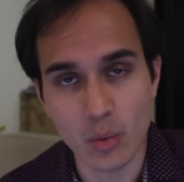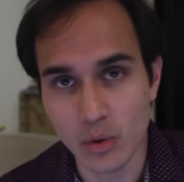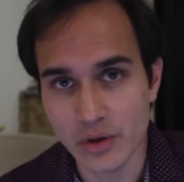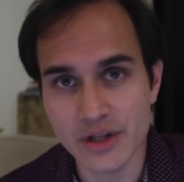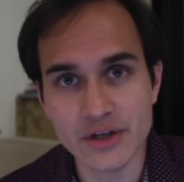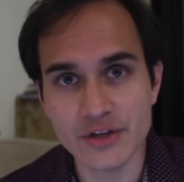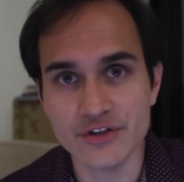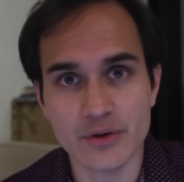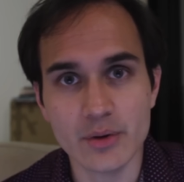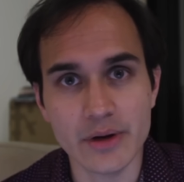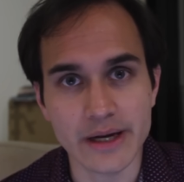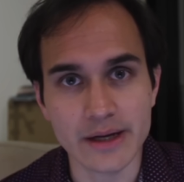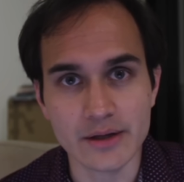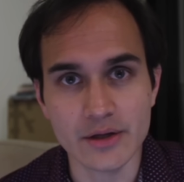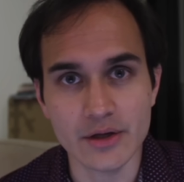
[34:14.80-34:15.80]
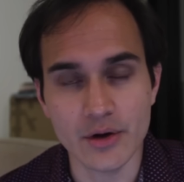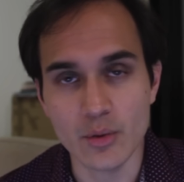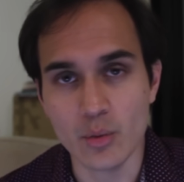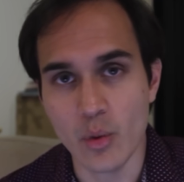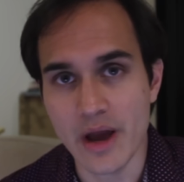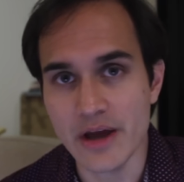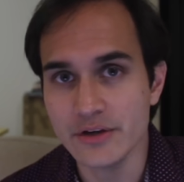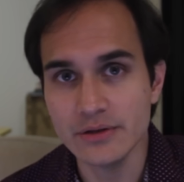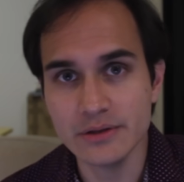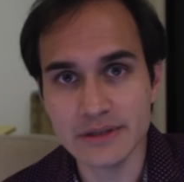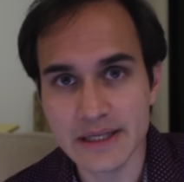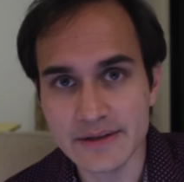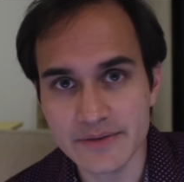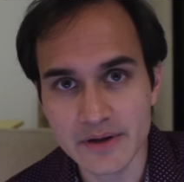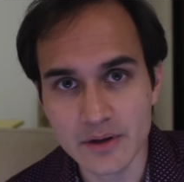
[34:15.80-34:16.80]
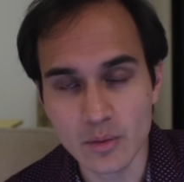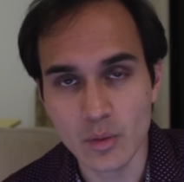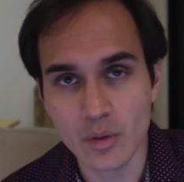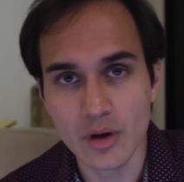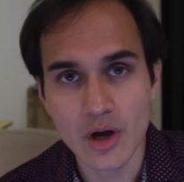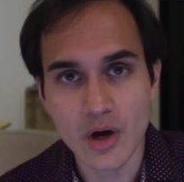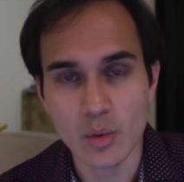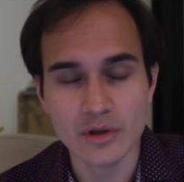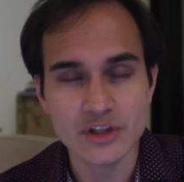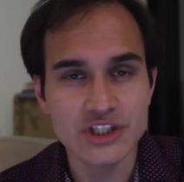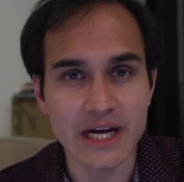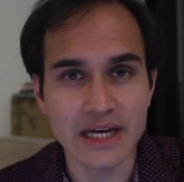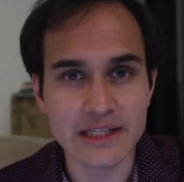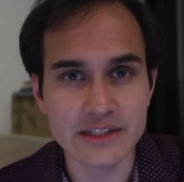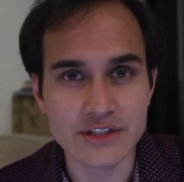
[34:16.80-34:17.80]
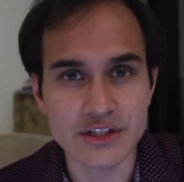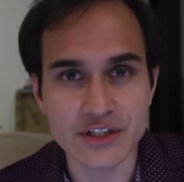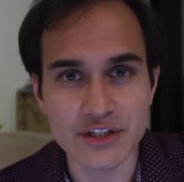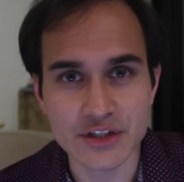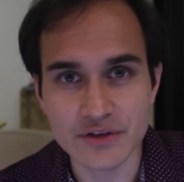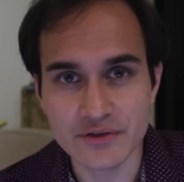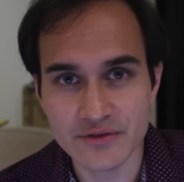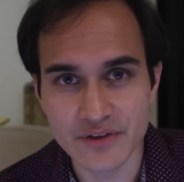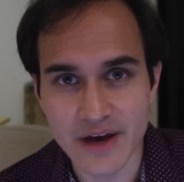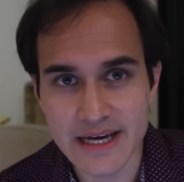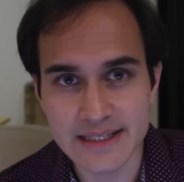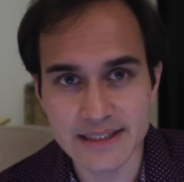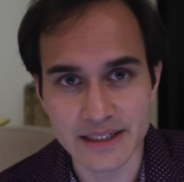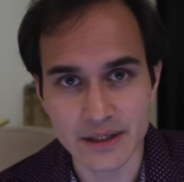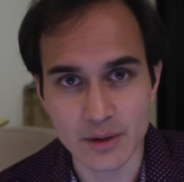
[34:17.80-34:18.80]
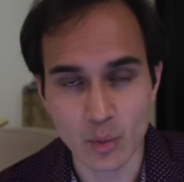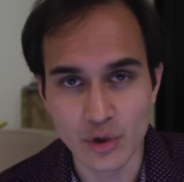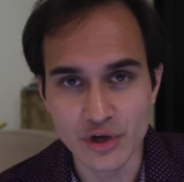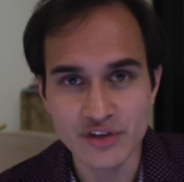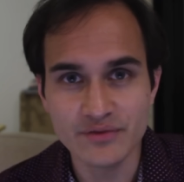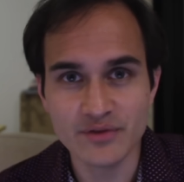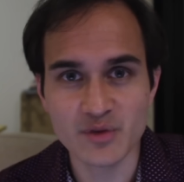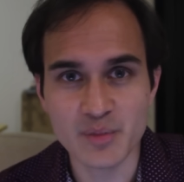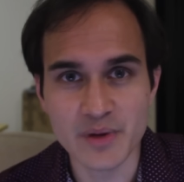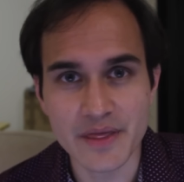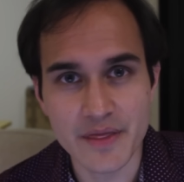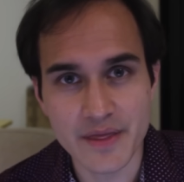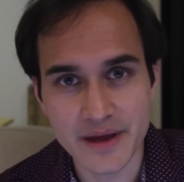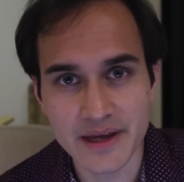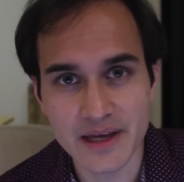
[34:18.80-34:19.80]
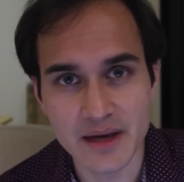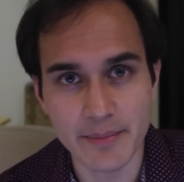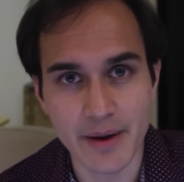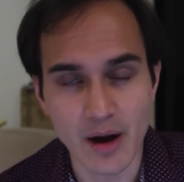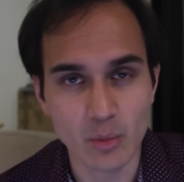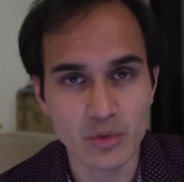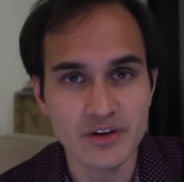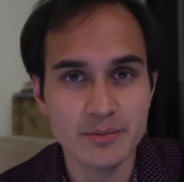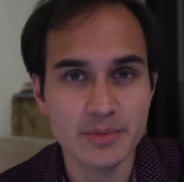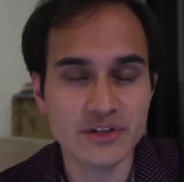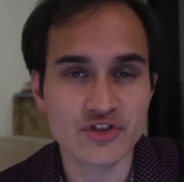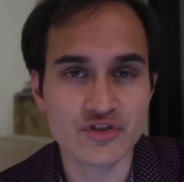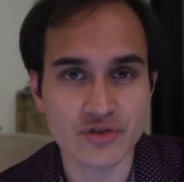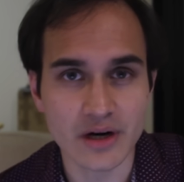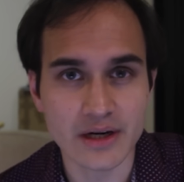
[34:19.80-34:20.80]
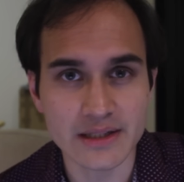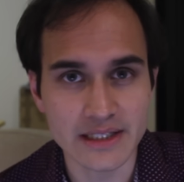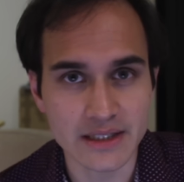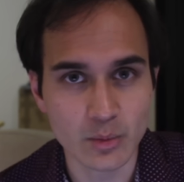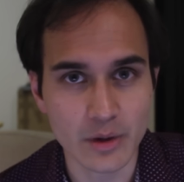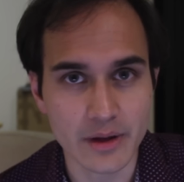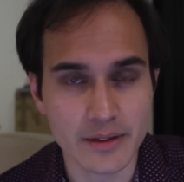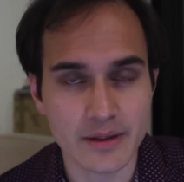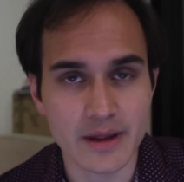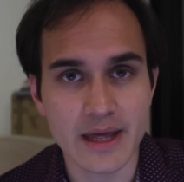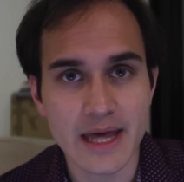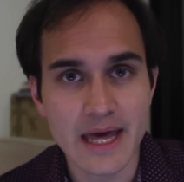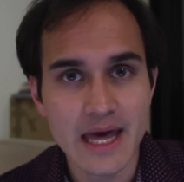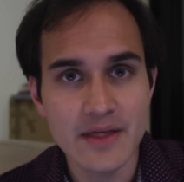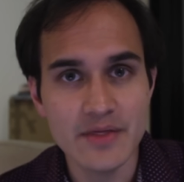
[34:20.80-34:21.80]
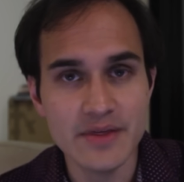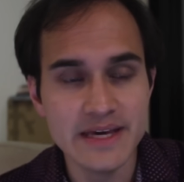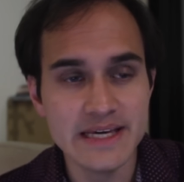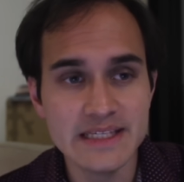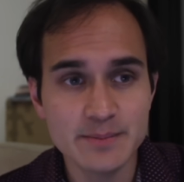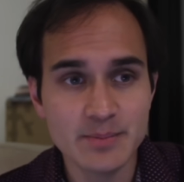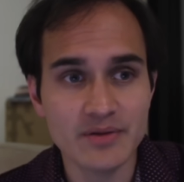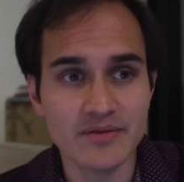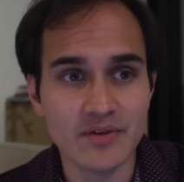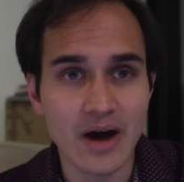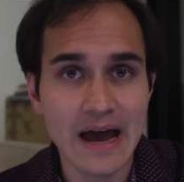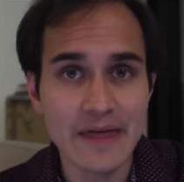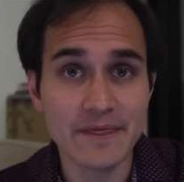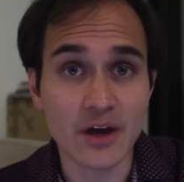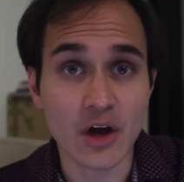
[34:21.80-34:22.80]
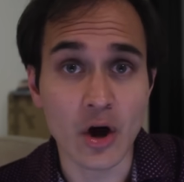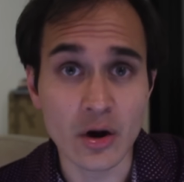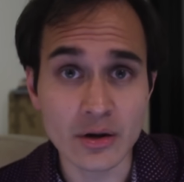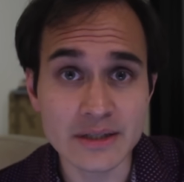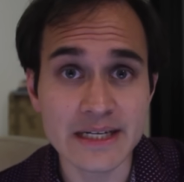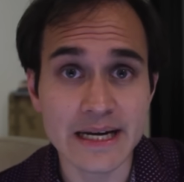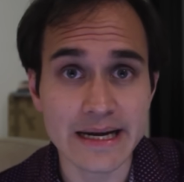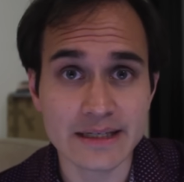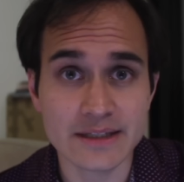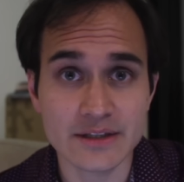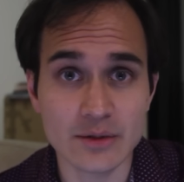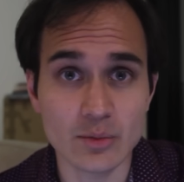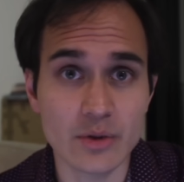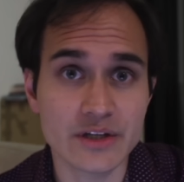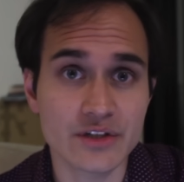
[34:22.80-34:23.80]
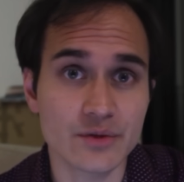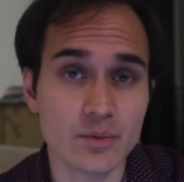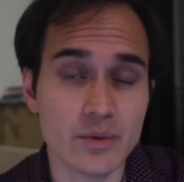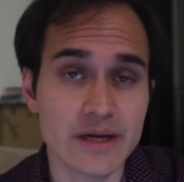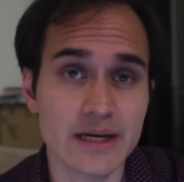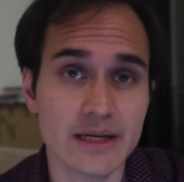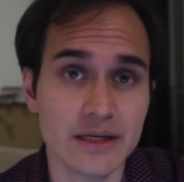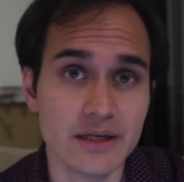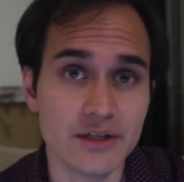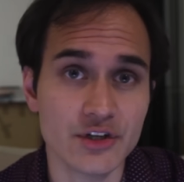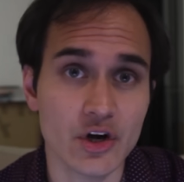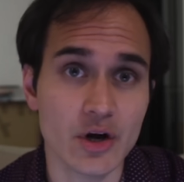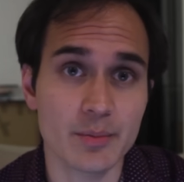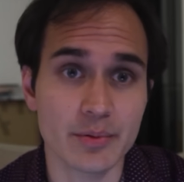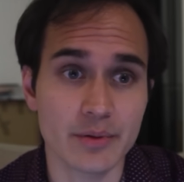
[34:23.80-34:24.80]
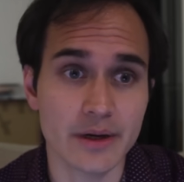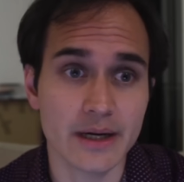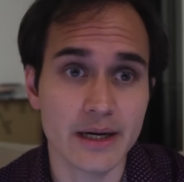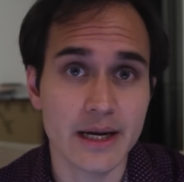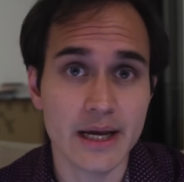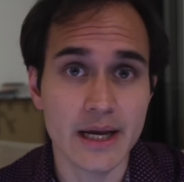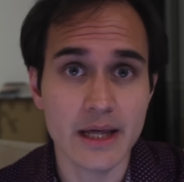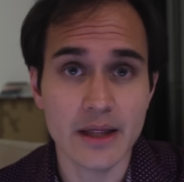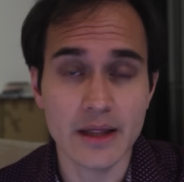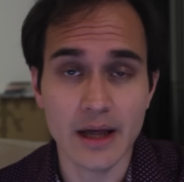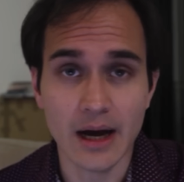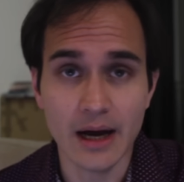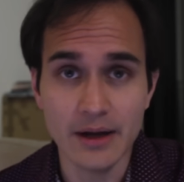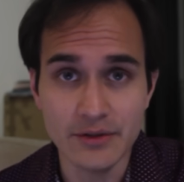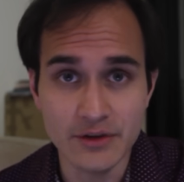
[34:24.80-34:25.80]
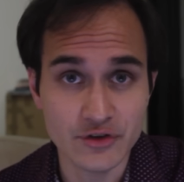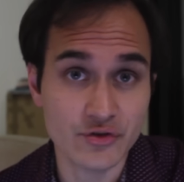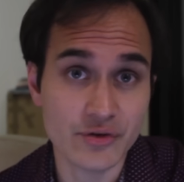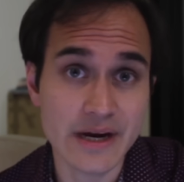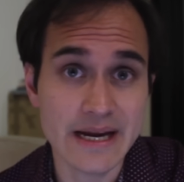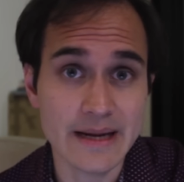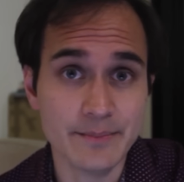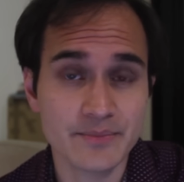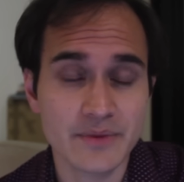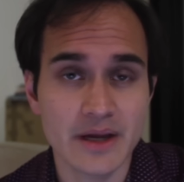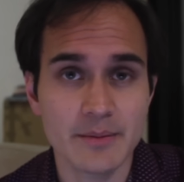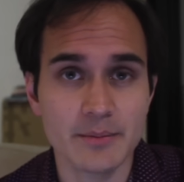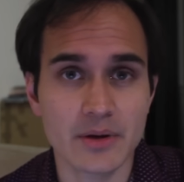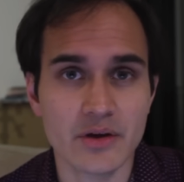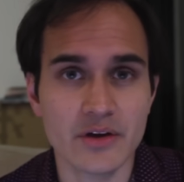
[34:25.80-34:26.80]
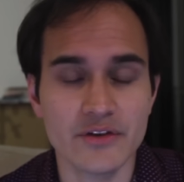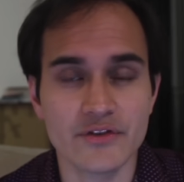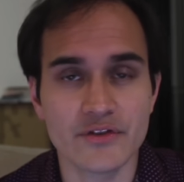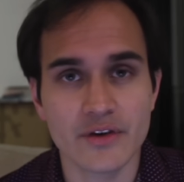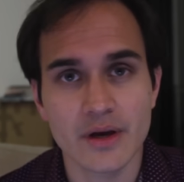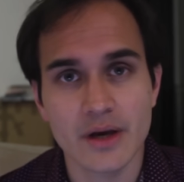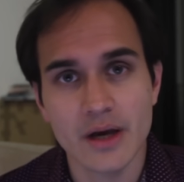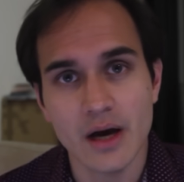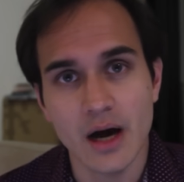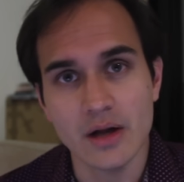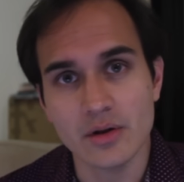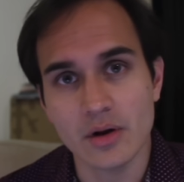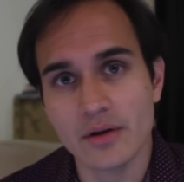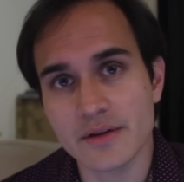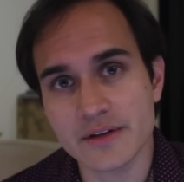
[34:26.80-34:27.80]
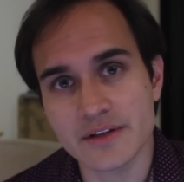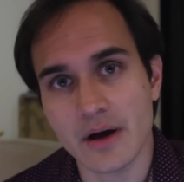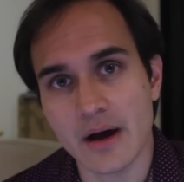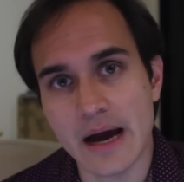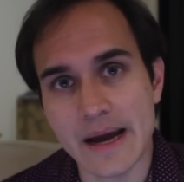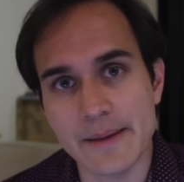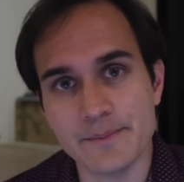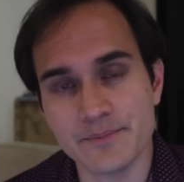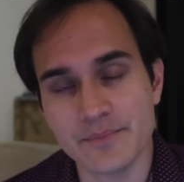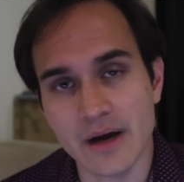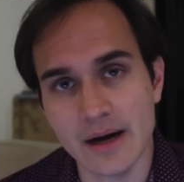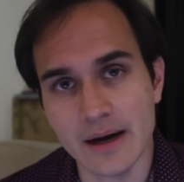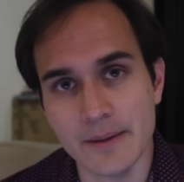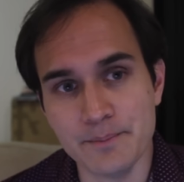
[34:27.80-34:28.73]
What are you doing? Where are you living? What challenges are you facing? What have you been thinking about? What have you been struggling with? These provide the context to which we can interpret the dream, because a lot of the time